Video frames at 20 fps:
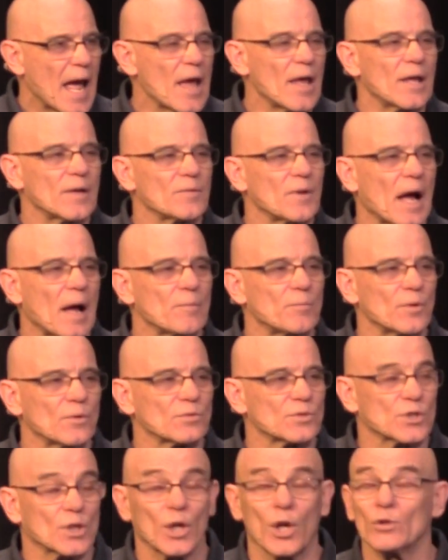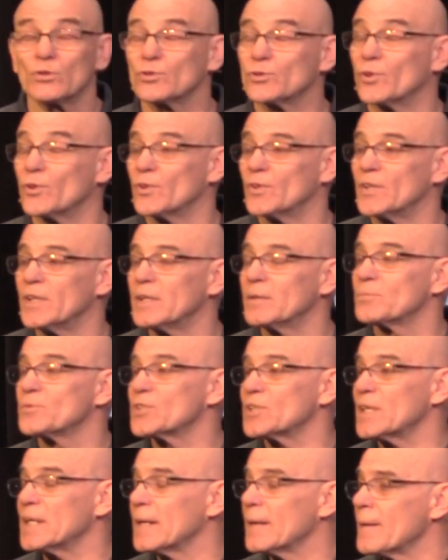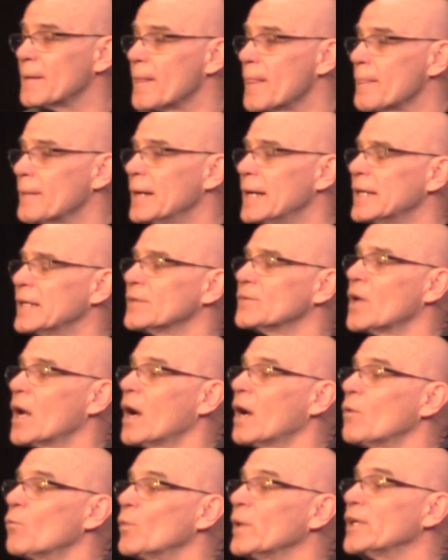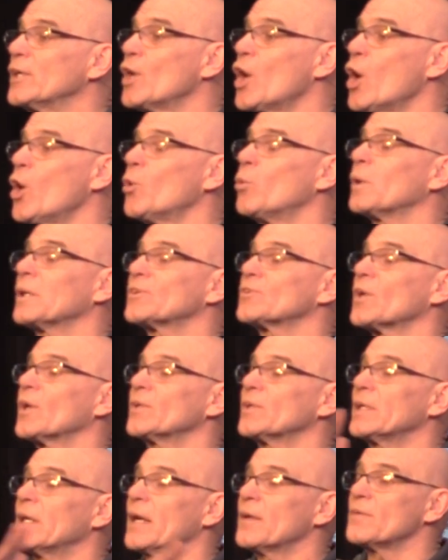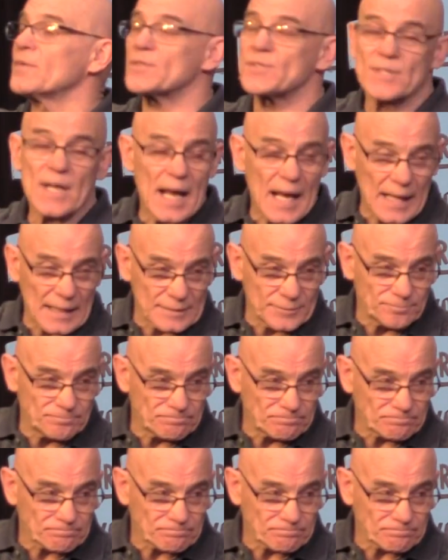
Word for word: And I was close to the DMZ, and we know what's on the other side.